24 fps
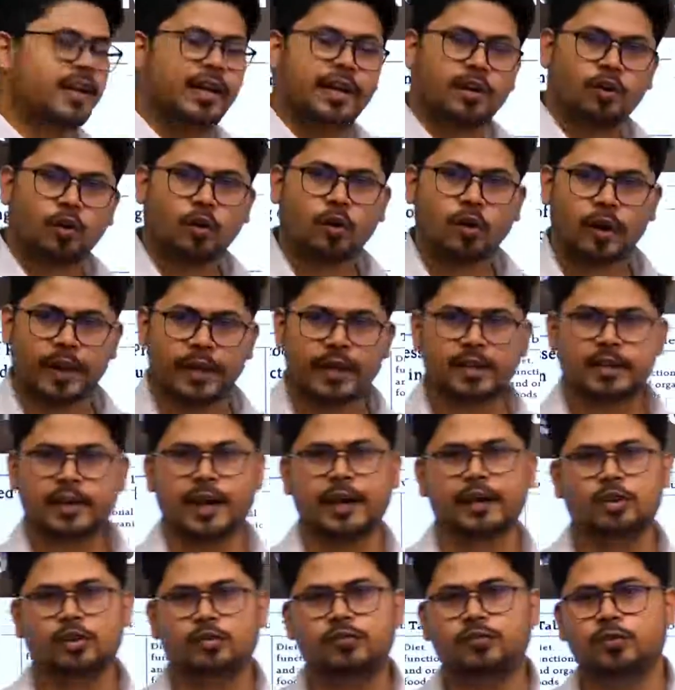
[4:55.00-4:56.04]
and organic
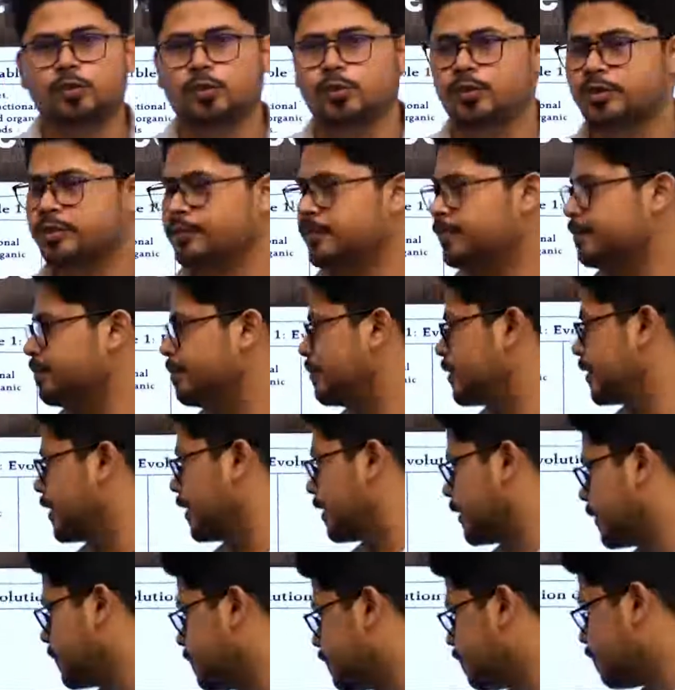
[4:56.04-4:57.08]
kind of foods.
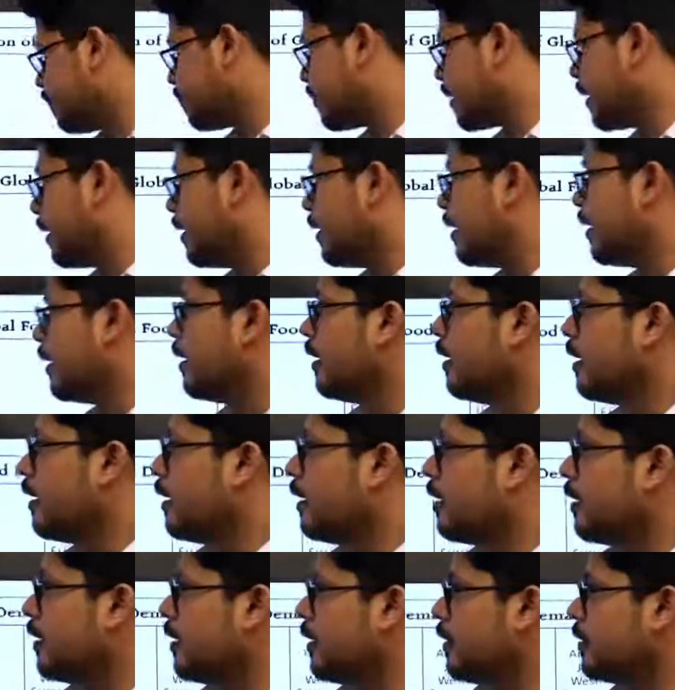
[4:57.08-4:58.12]
Okay.
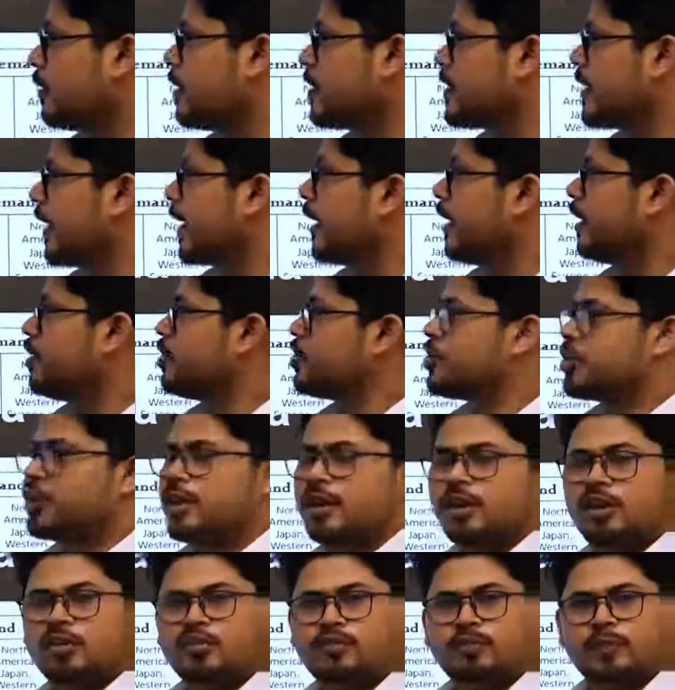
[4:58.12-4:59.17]
The second is
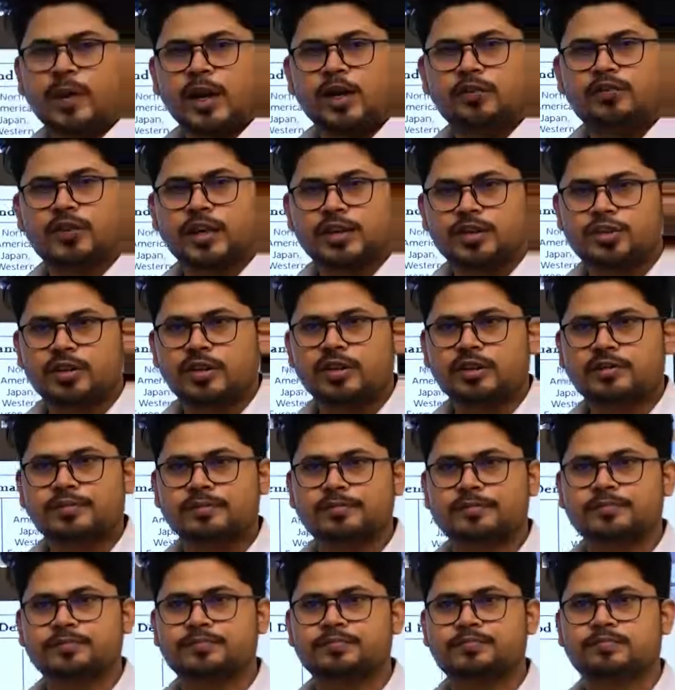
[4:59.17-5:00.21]
share of manufacturing
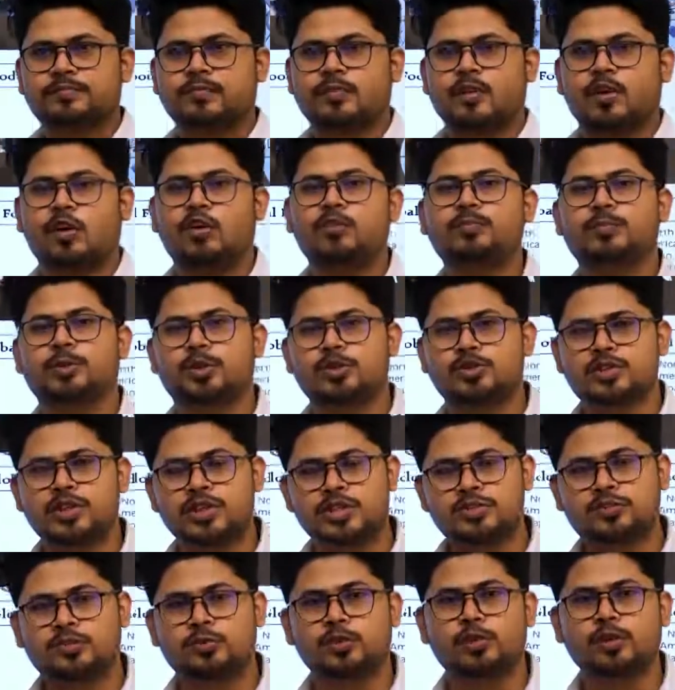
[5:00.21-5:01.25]
of
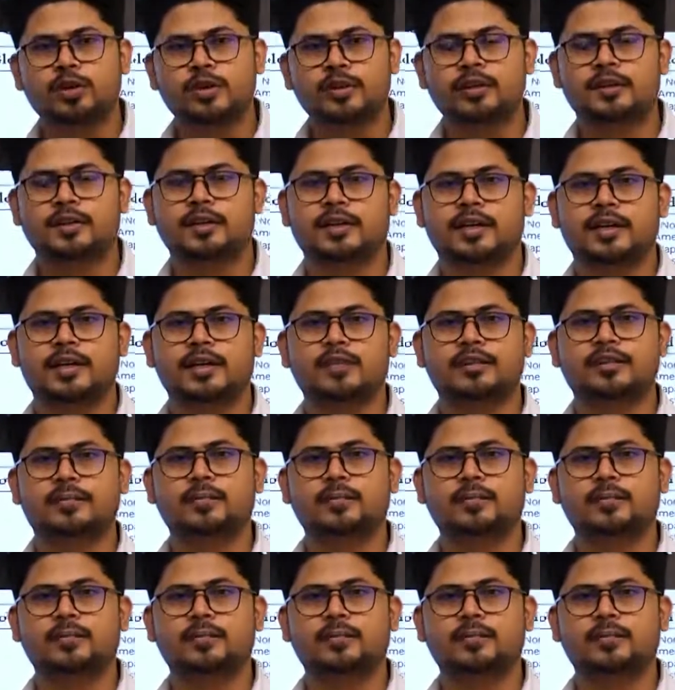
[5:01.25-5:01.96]
processed food in the